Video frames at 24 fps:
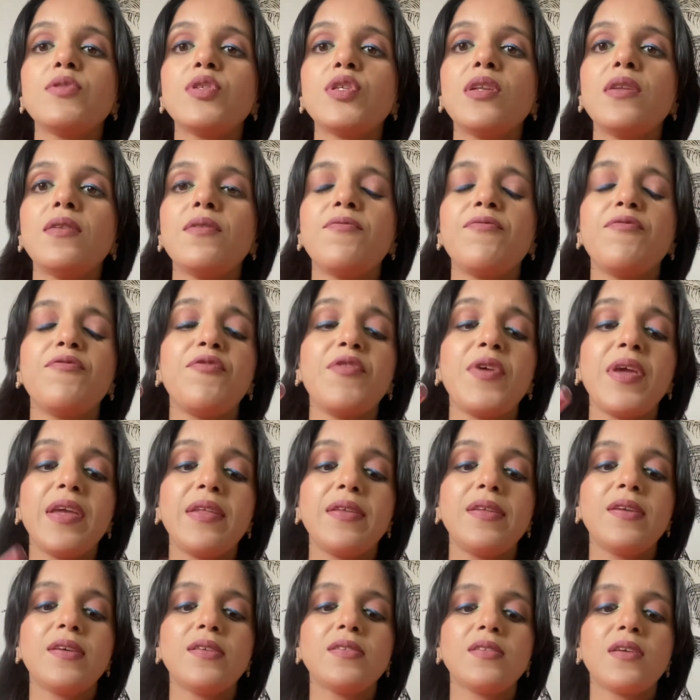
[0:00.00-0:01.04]
in
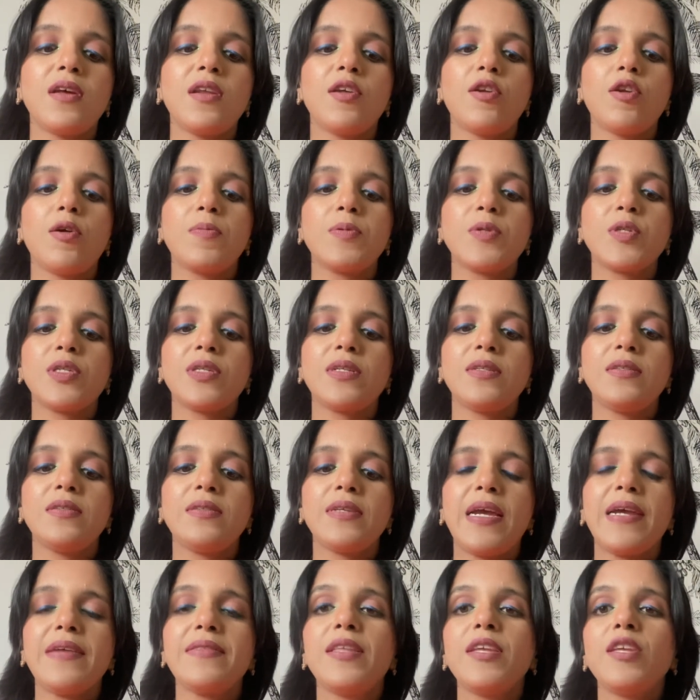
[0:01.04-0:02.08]
various color options.
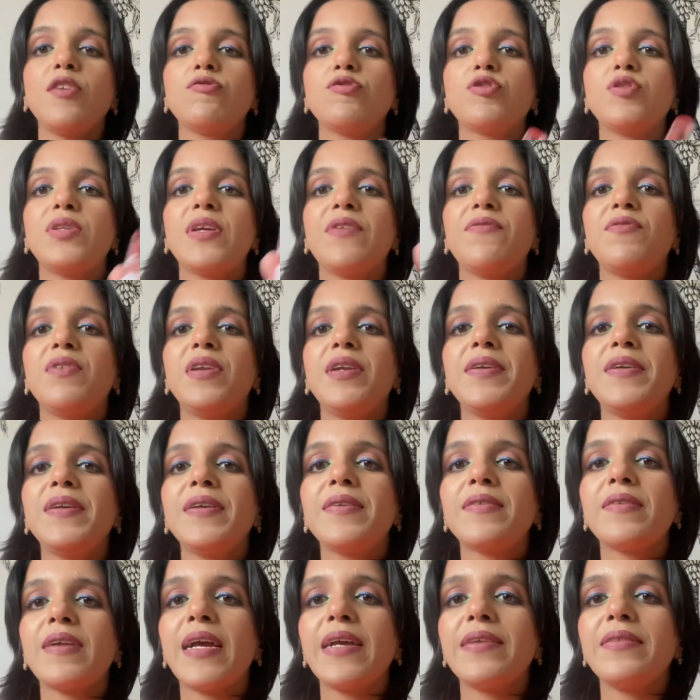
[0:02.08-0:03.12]
I think you should definitely
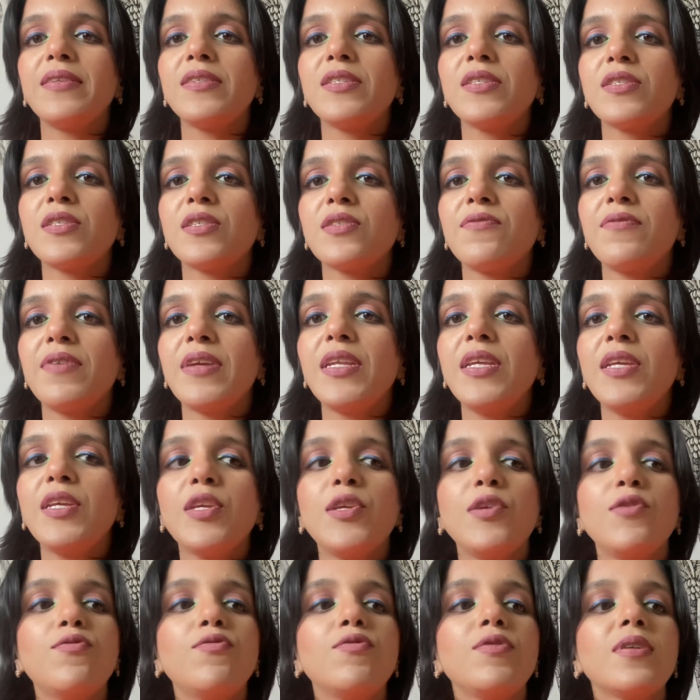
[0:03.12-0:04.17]
try this. It's a very
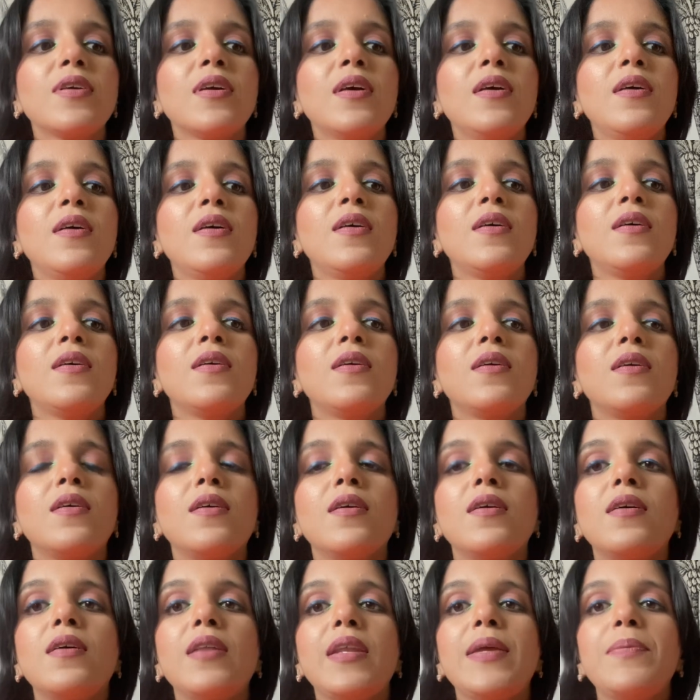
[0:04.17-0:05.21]
cute
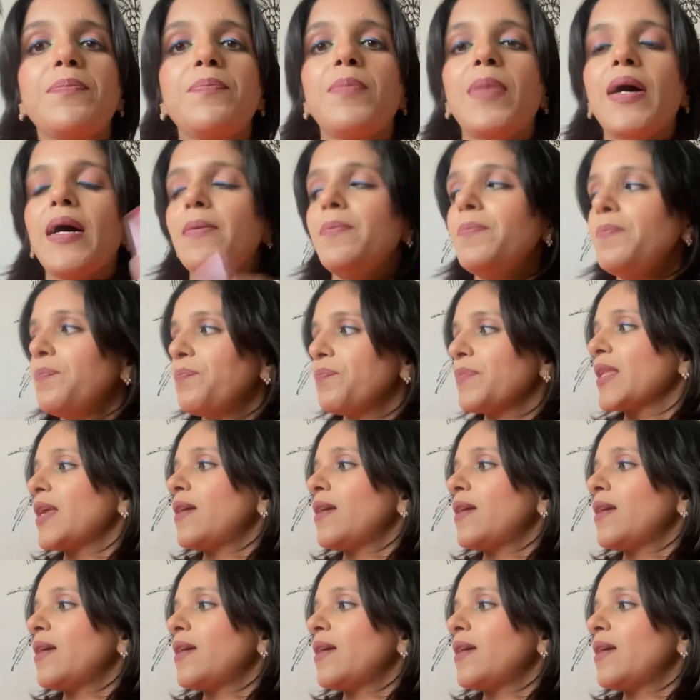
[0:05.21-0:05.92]
lip balm.